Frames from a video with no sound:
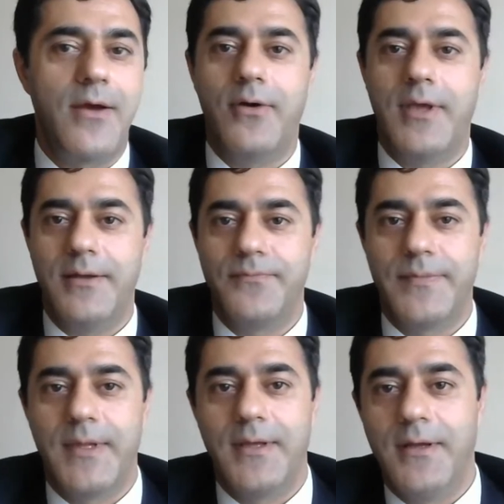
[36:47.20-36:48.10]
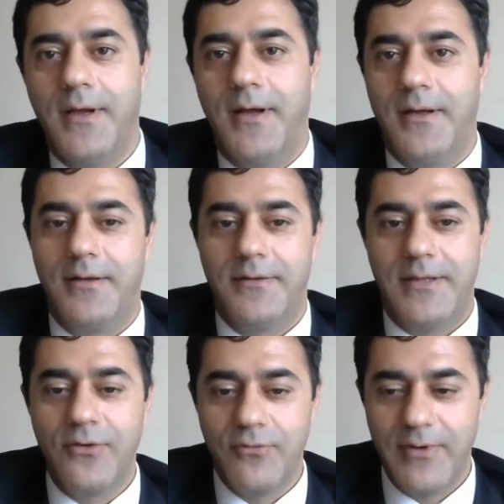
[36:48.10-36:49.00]
Okay.
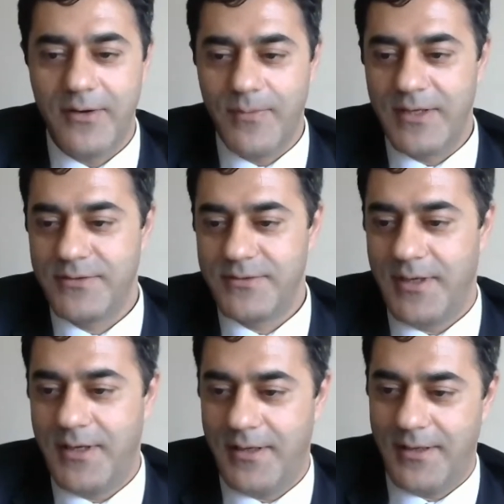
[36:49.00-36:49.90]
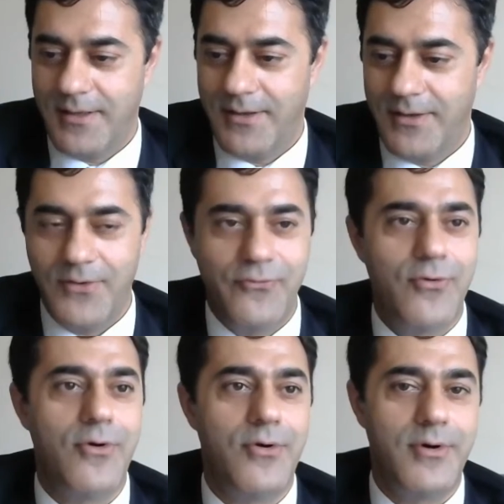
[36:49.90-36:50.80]
Thank you very much
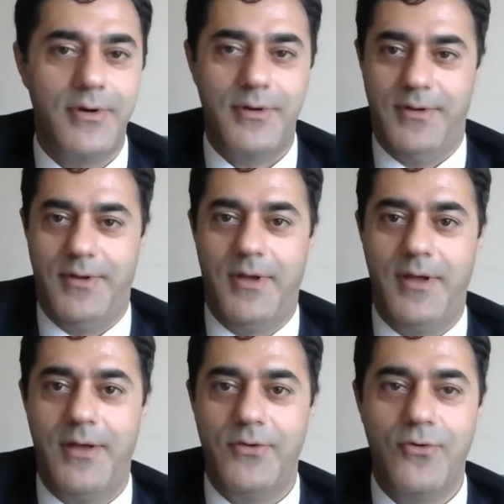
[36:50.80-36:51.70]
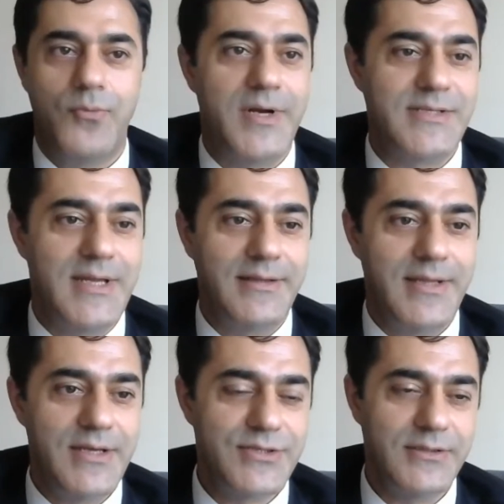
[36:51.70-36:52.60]
for your
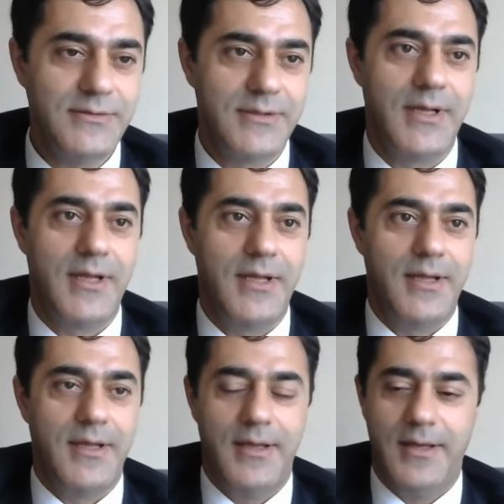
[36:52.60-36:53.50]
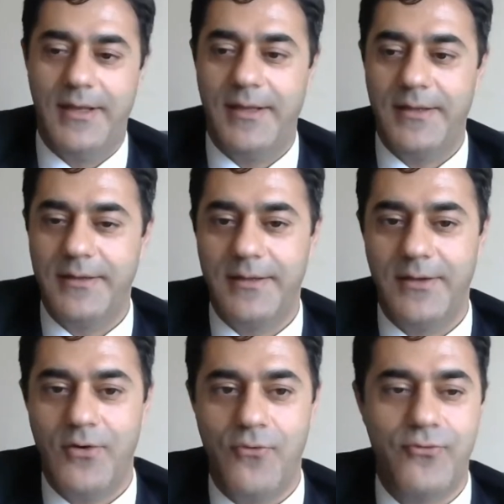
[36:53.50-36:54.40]
presentation. And
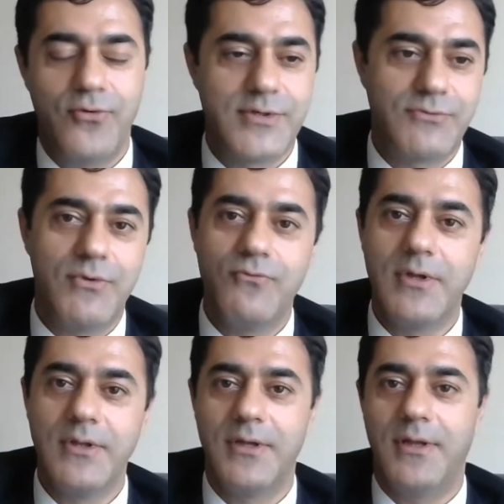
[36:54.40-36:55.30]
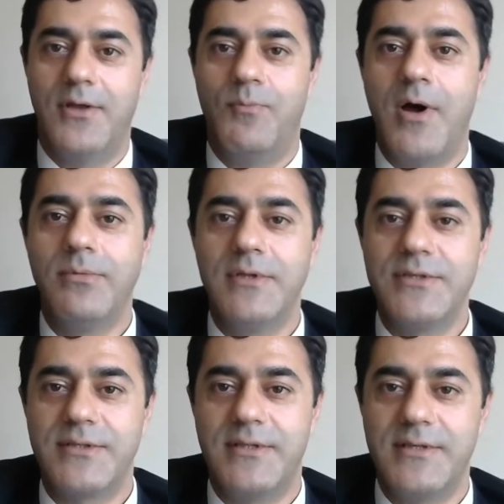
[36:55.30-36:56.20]
of course, we will
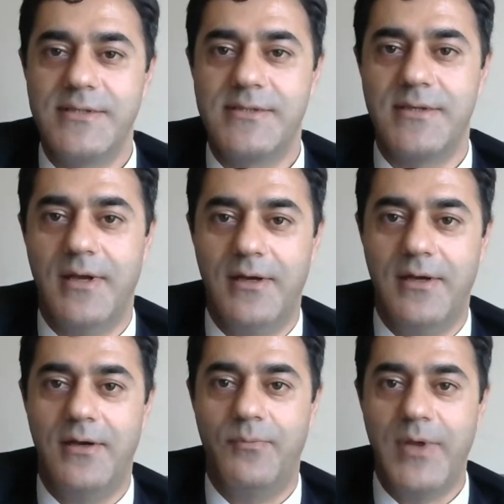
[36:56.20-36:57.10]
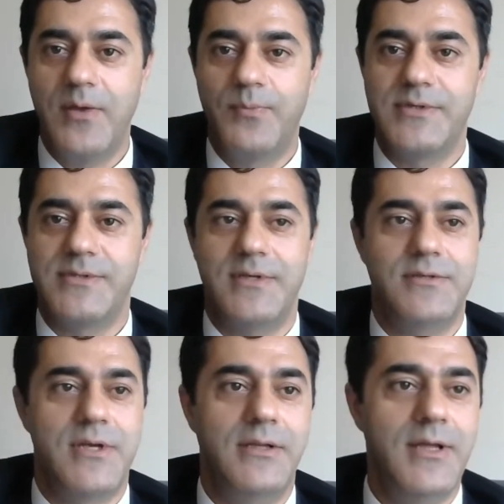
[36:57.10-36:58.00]
publish these papers,
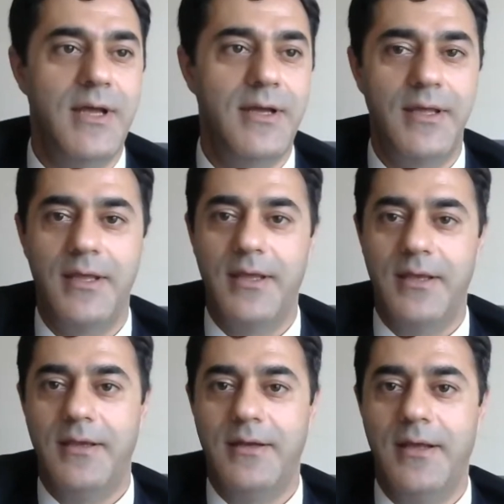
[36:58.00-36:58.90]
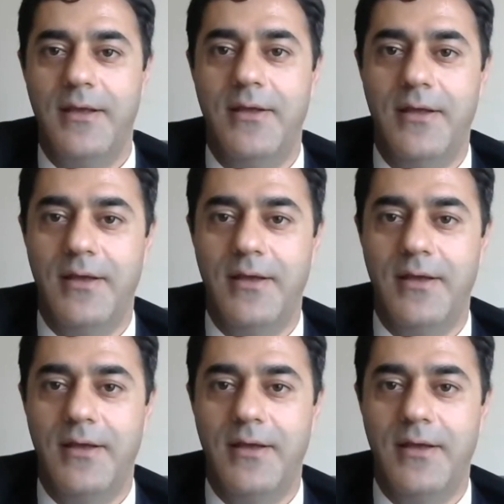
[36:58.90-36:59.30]
inshallah, in a